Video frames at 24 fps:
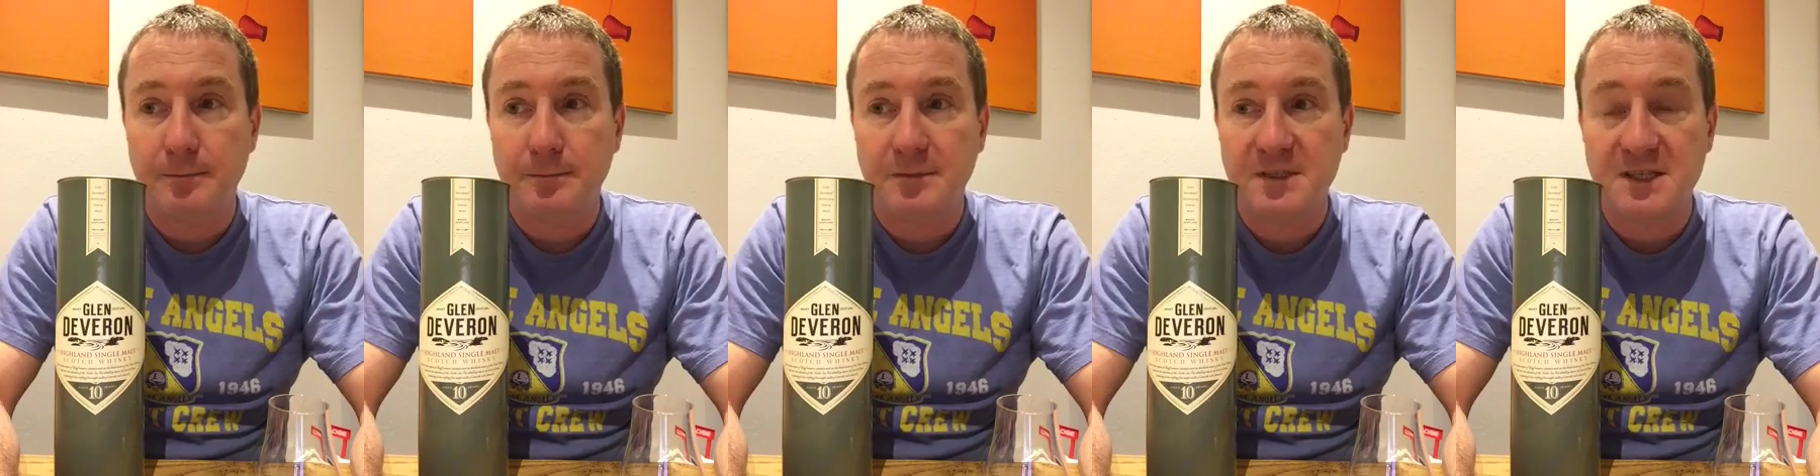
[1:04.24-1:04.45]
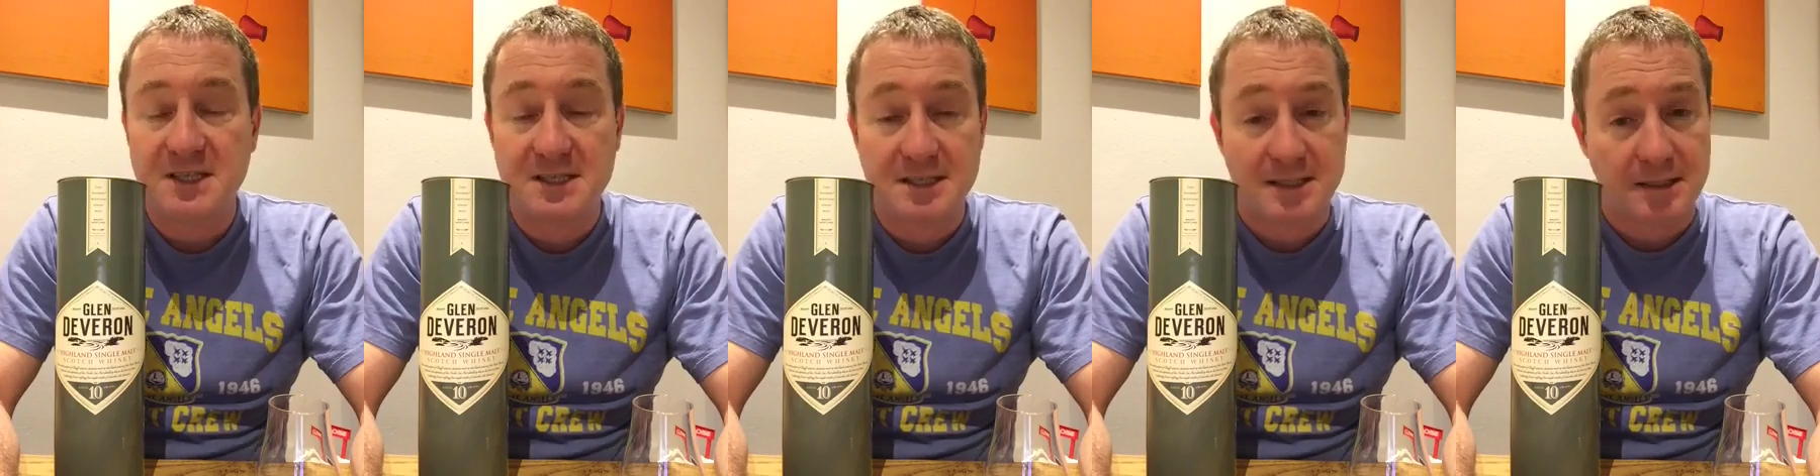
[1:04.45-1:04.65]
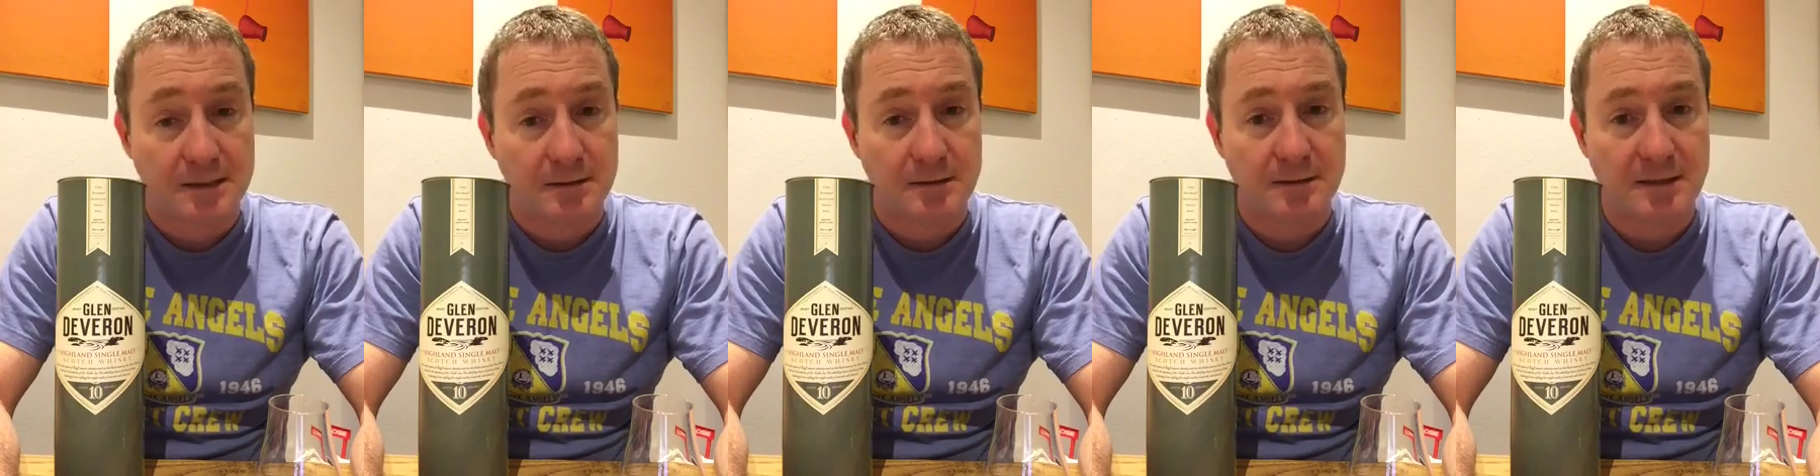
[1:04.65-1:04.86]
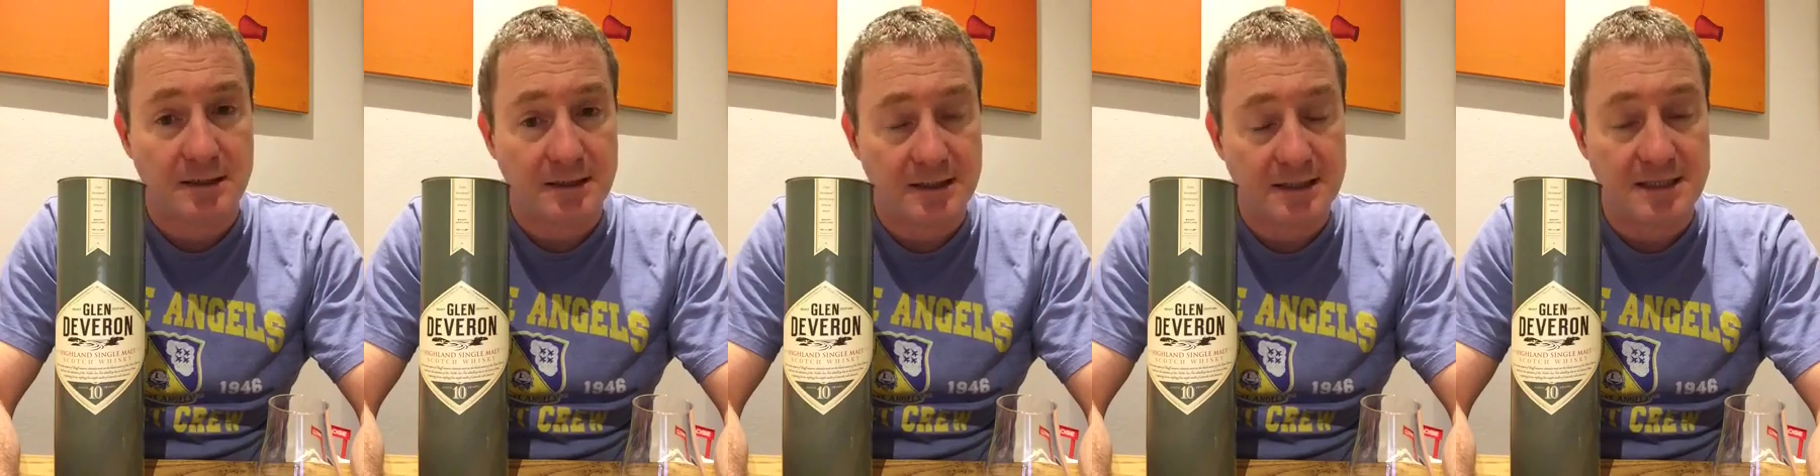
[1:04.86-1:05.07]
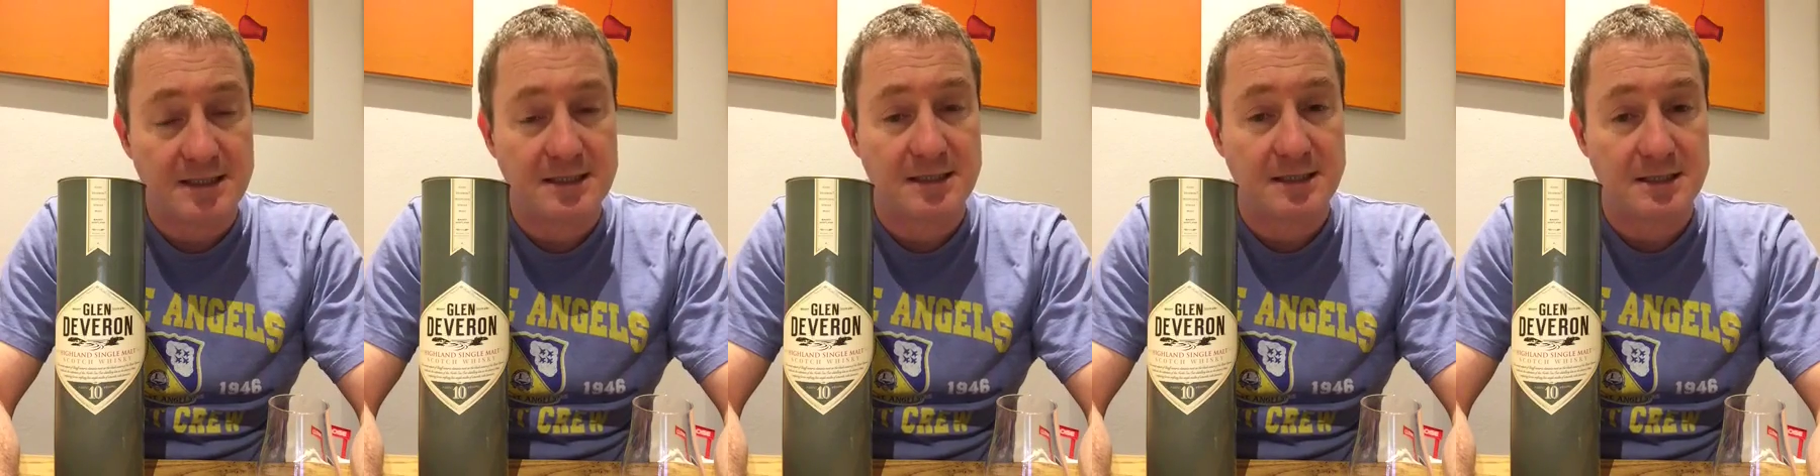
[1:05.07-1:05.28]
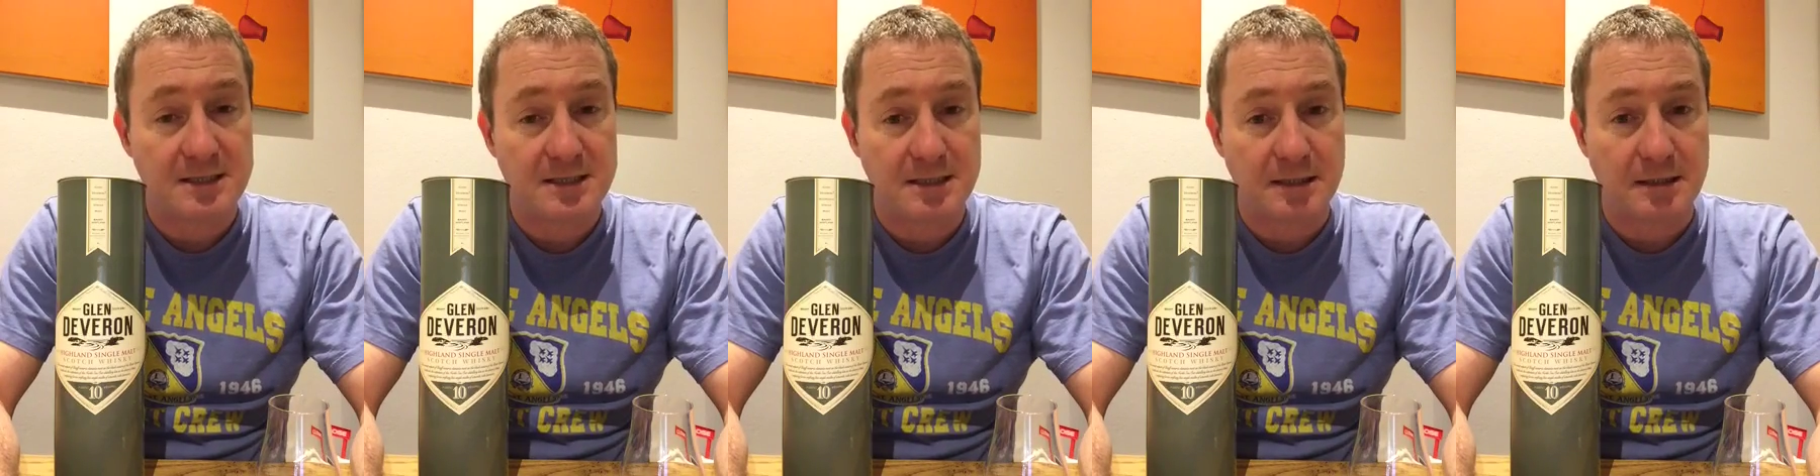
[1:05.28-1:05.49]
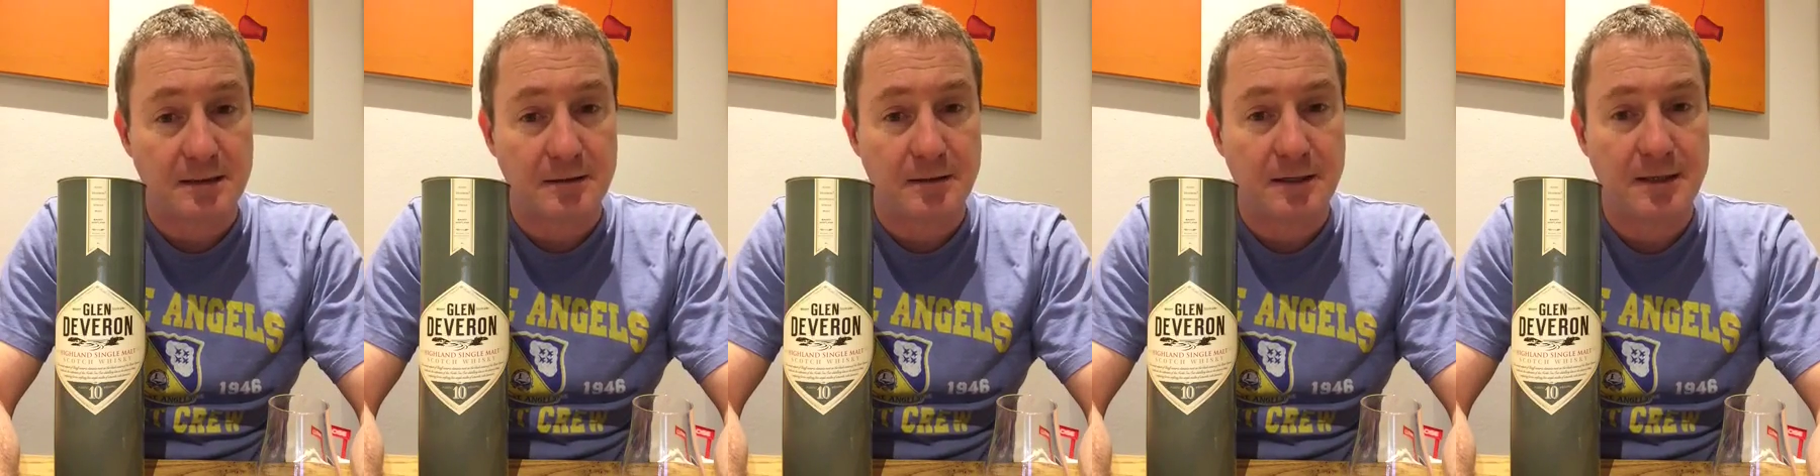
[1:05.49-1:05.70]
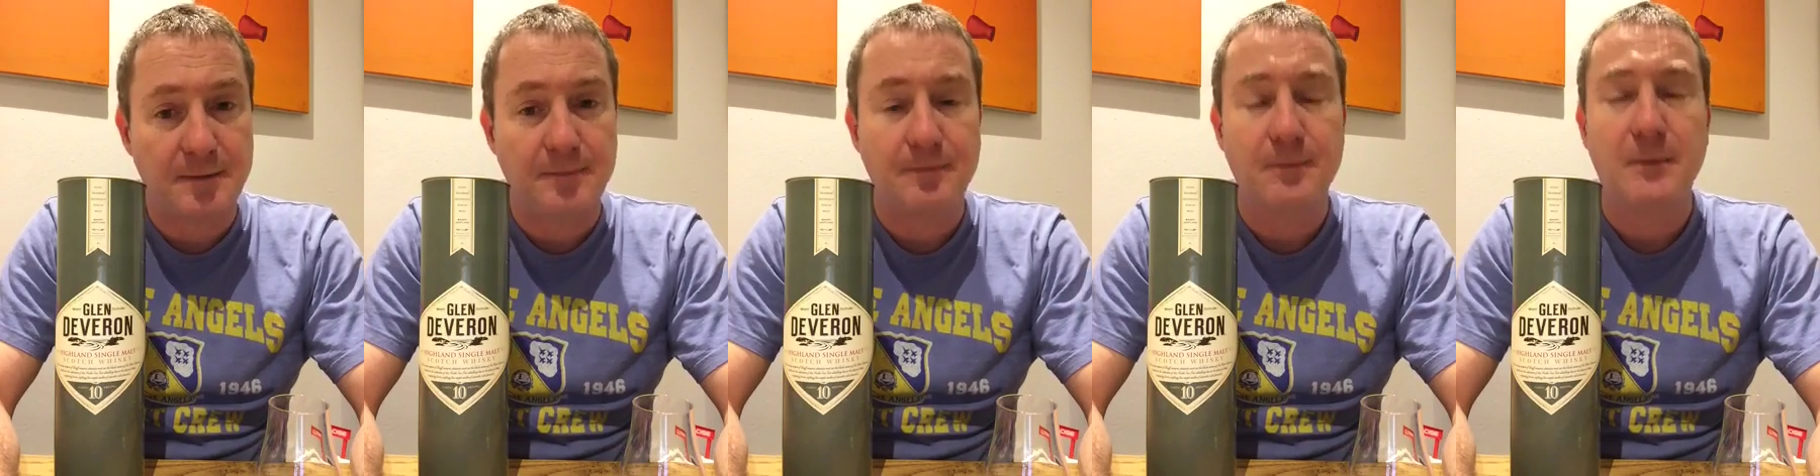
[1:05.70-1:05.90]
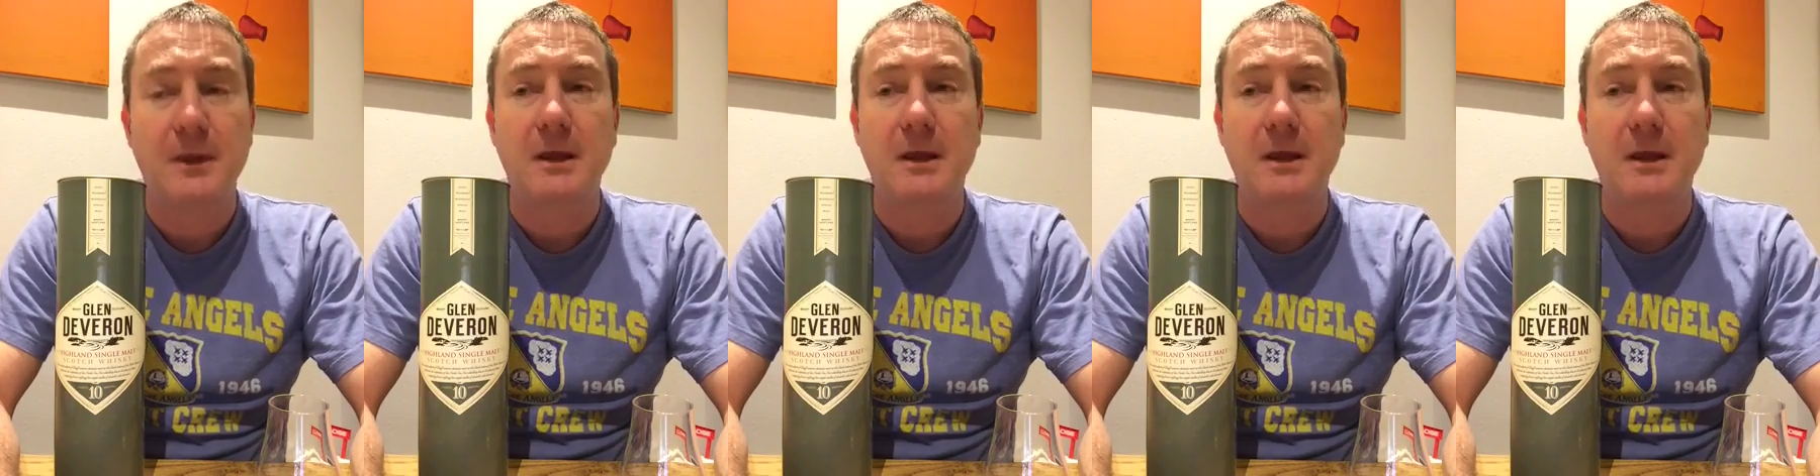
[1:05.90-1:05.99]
distilled at this distillery,